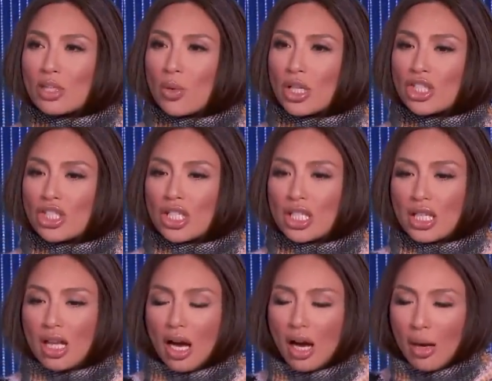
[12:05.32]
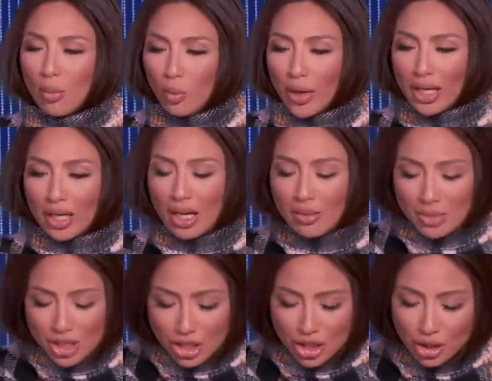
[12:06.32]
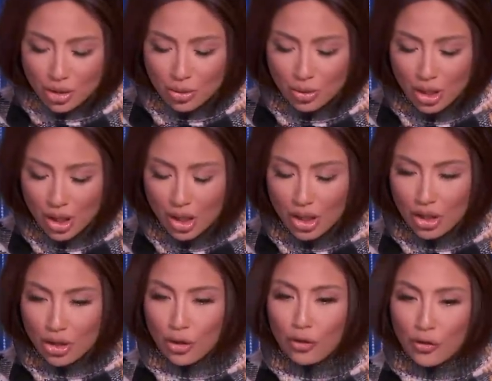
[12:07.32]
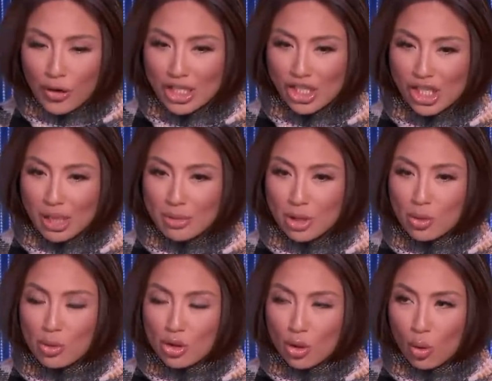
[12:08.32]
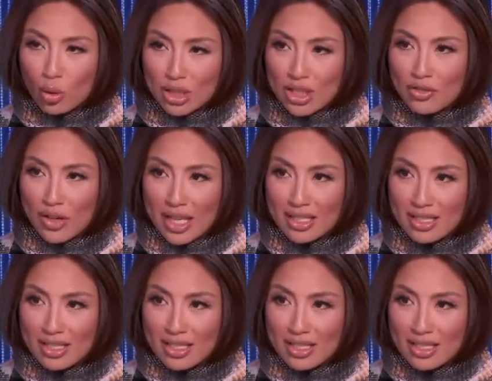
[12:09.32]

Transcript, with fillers: last question. Um, when it comes to your friendships, who's your oldest